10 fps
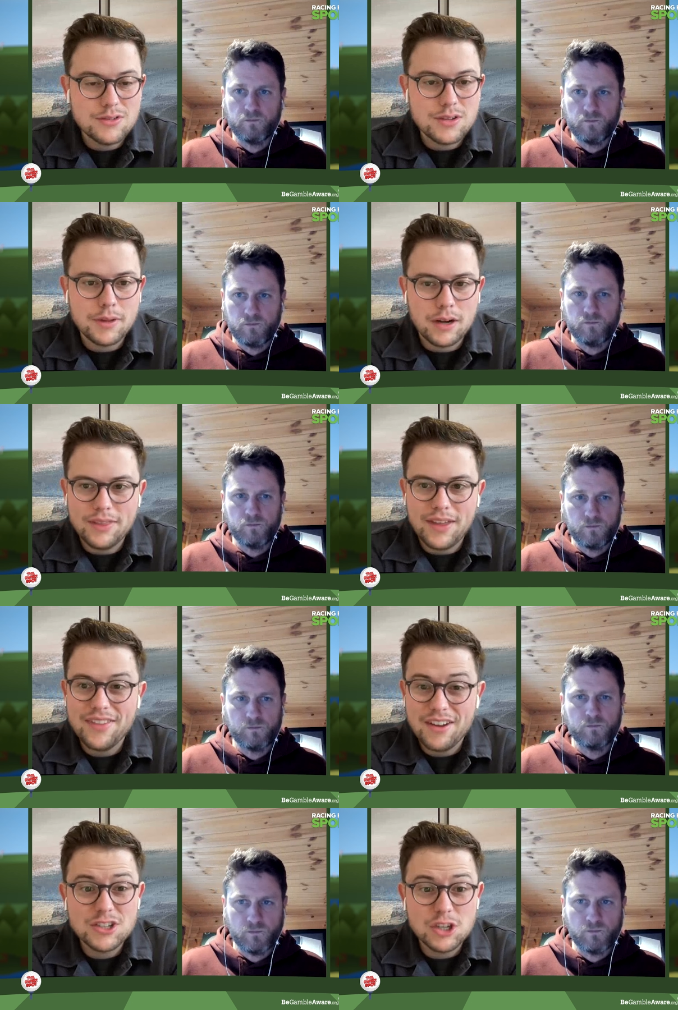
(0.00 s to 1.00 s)
Speaker 1: 2 something like
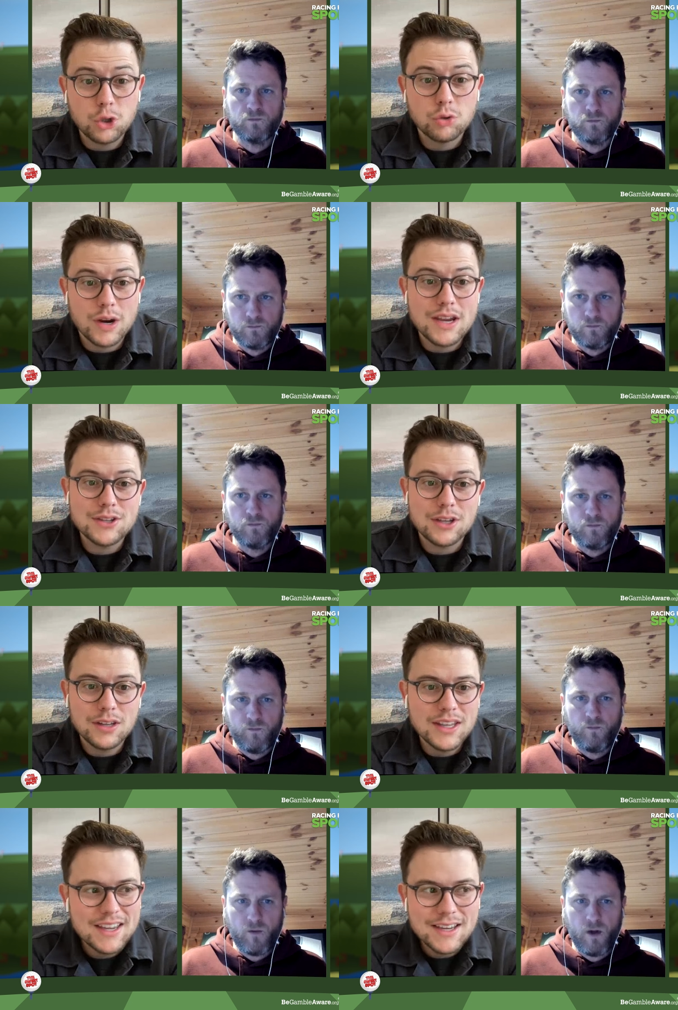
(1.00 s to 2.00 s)
that there is a good reason